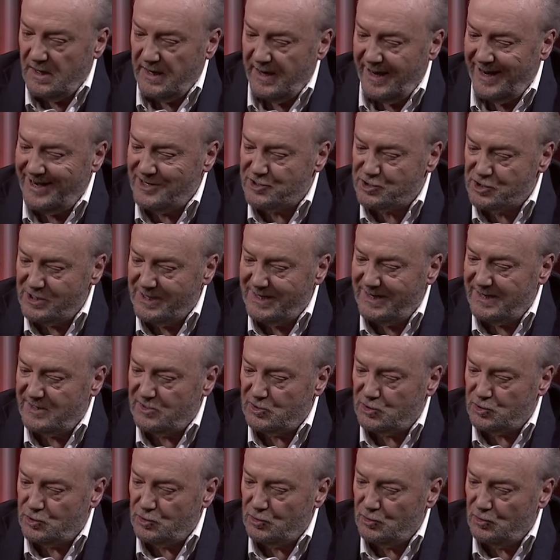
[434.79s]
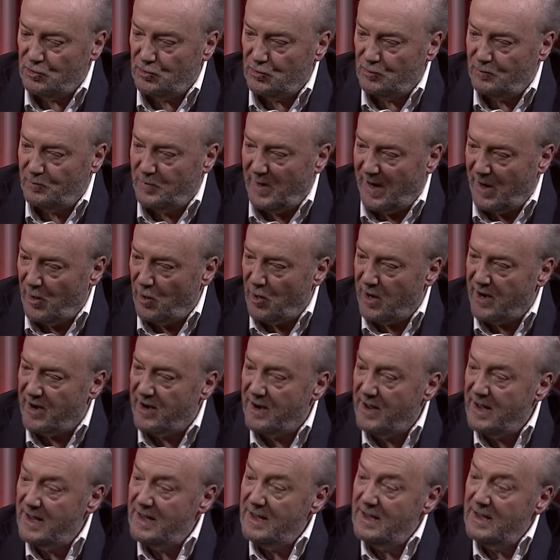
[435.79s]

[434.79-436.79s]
entry into power